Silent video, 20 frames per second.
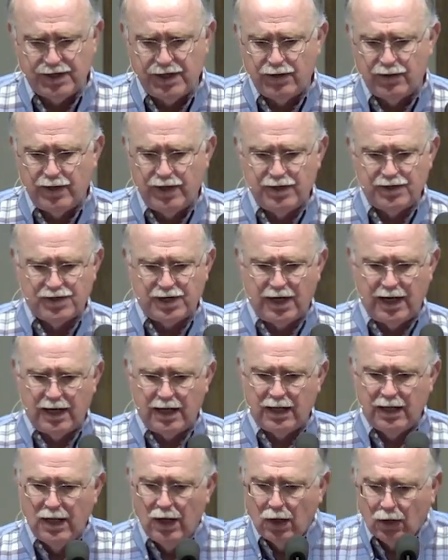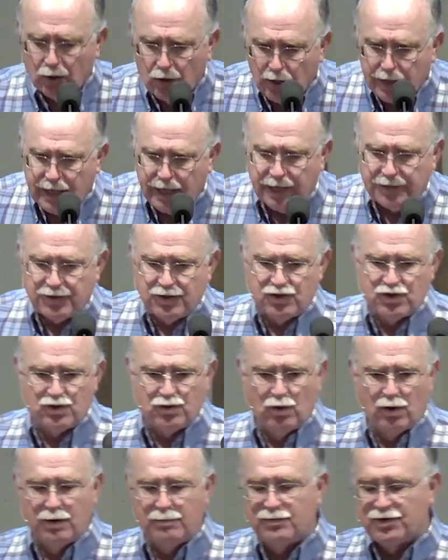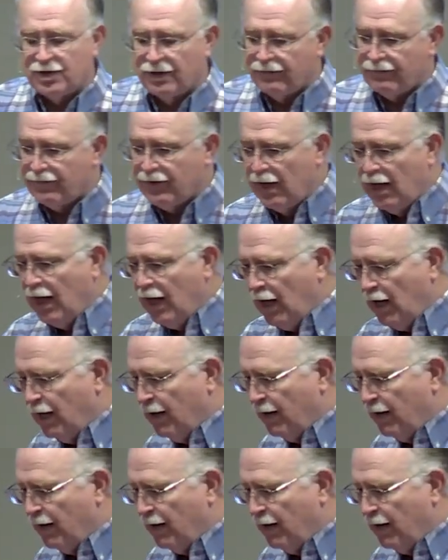series looking at the storms of